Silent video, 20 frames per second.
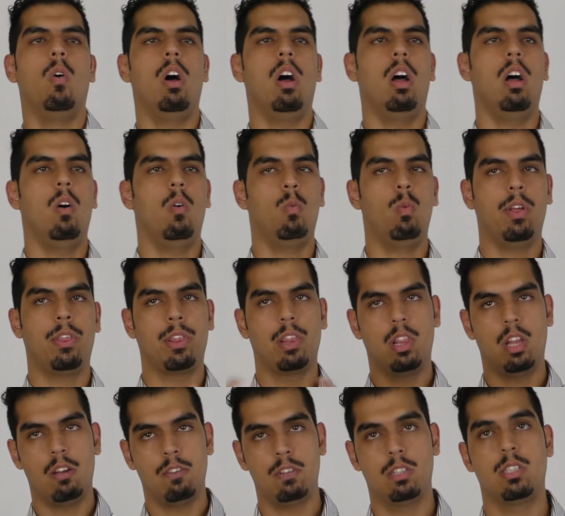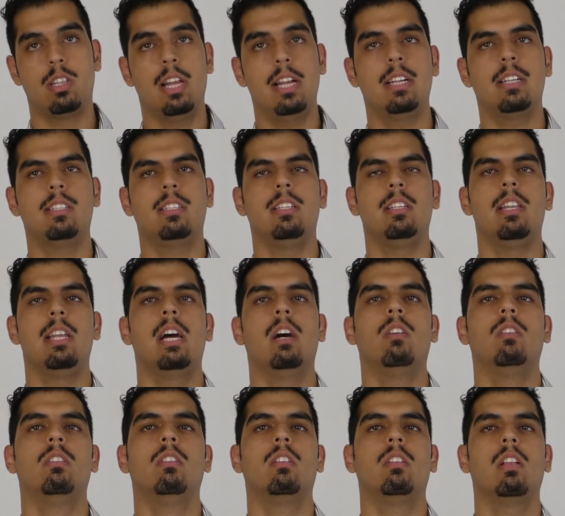With Lover's Legacy
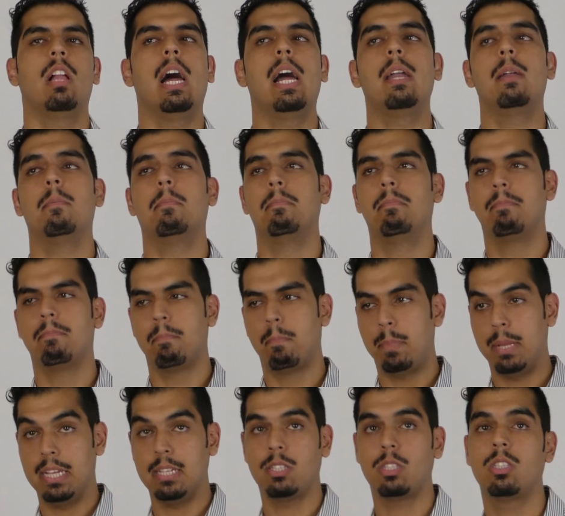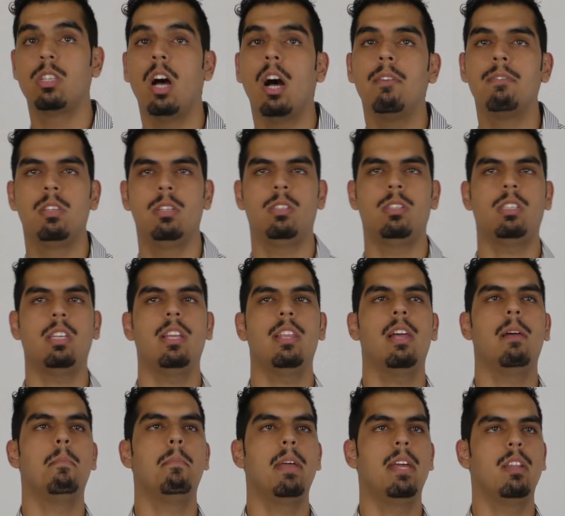now, I am pissed off to see
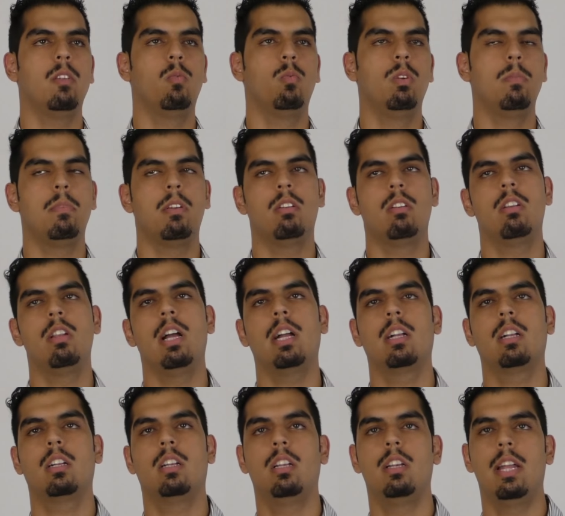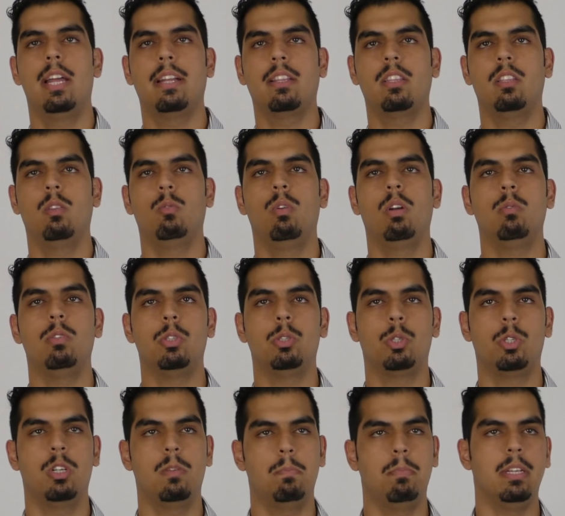that men and women are not connecting the way we
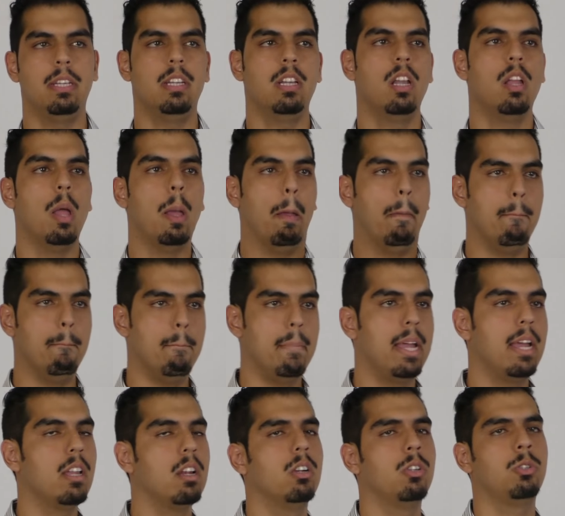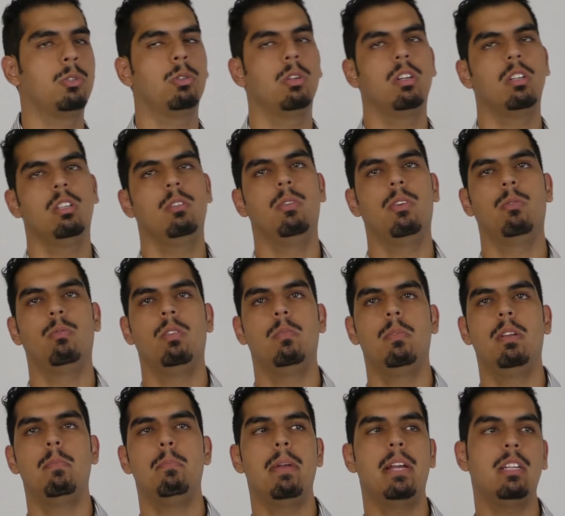should be. Men are struggling with
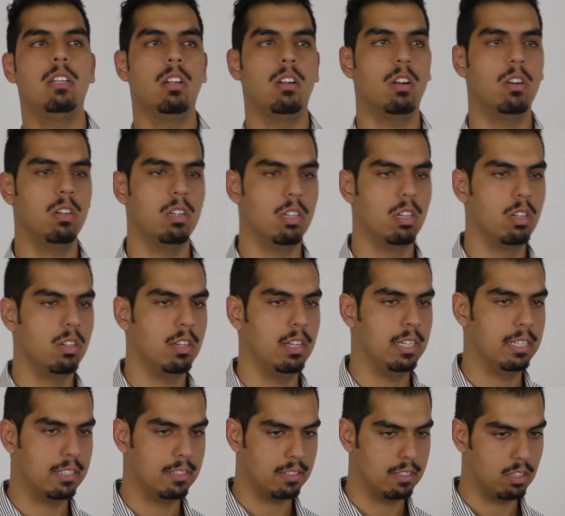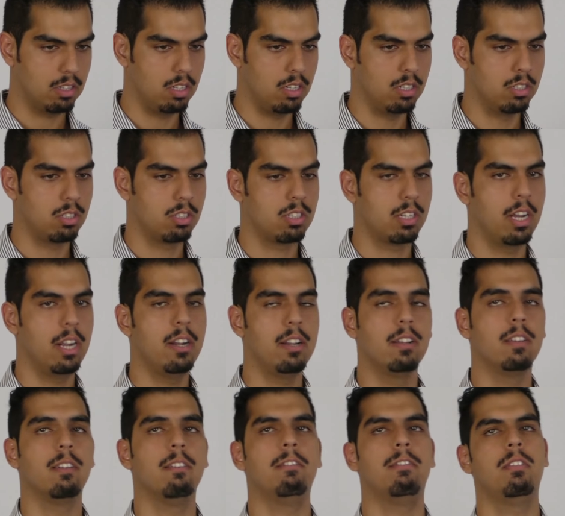women. Men are like just scared
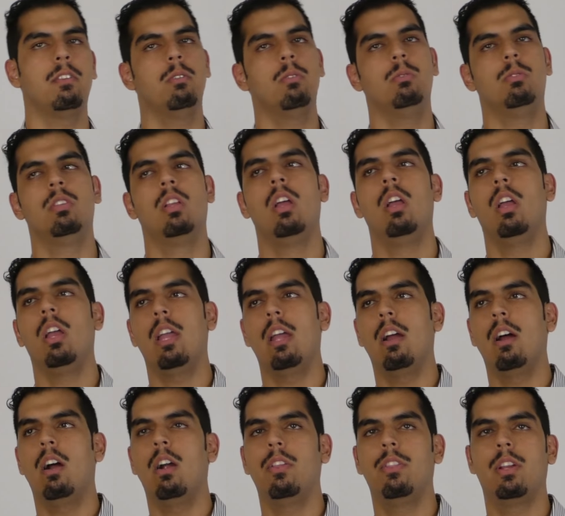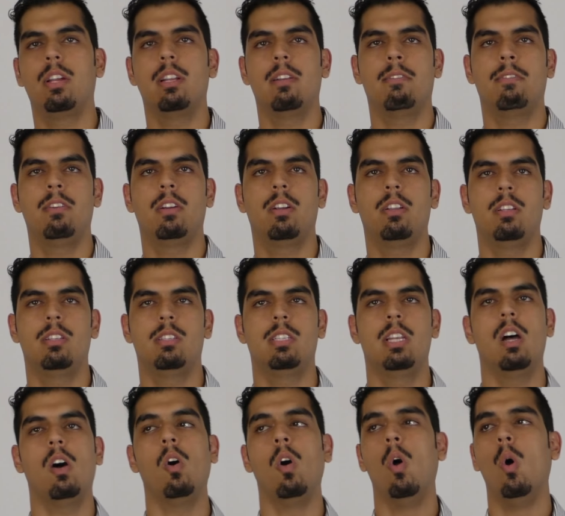and confused. Are they going to figure this
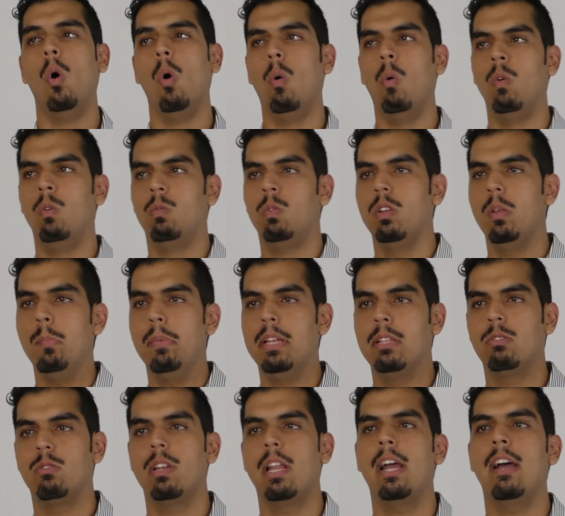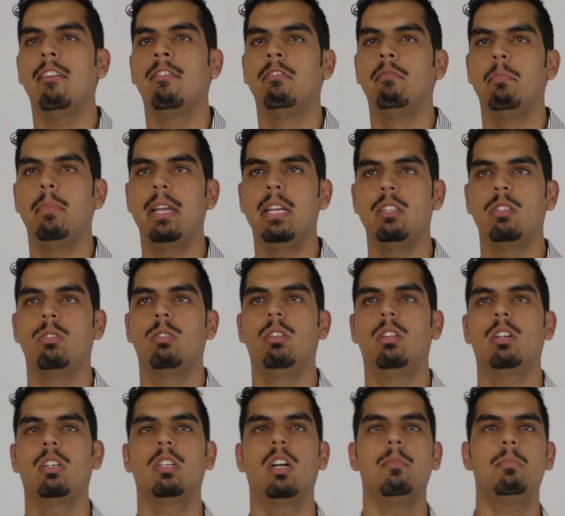out? Women don't have men to
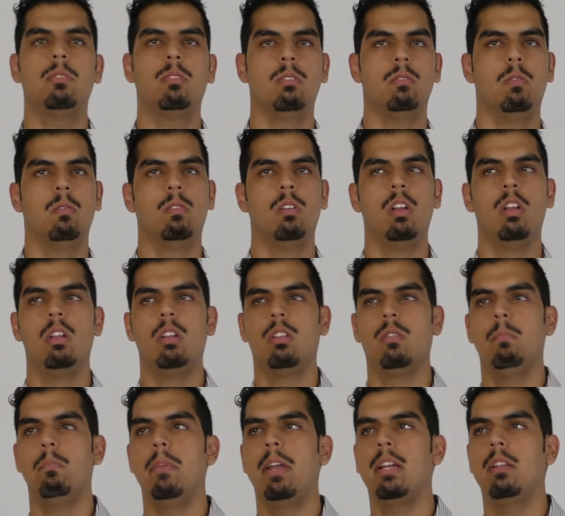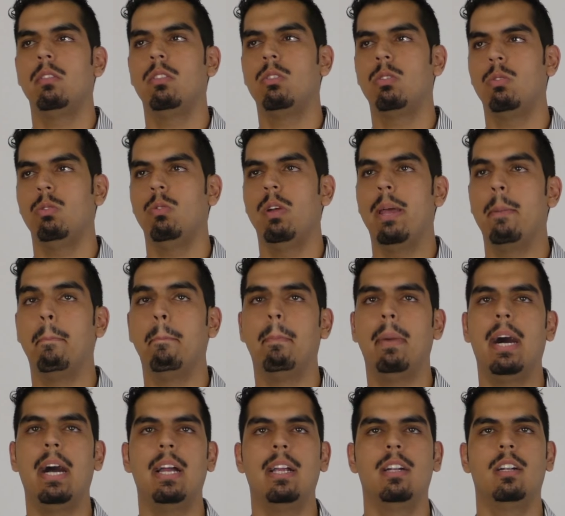look up to, men to
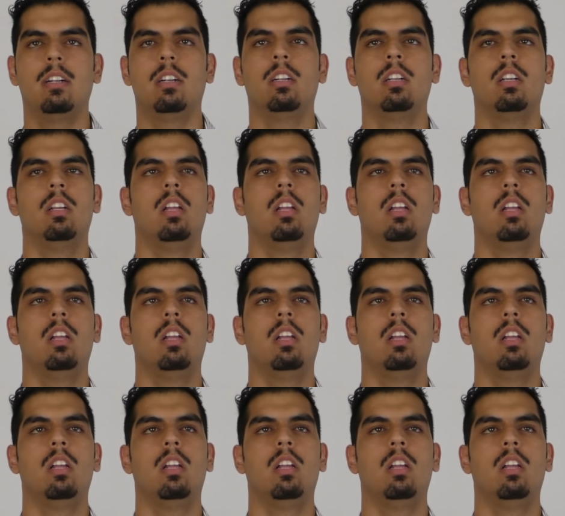admire.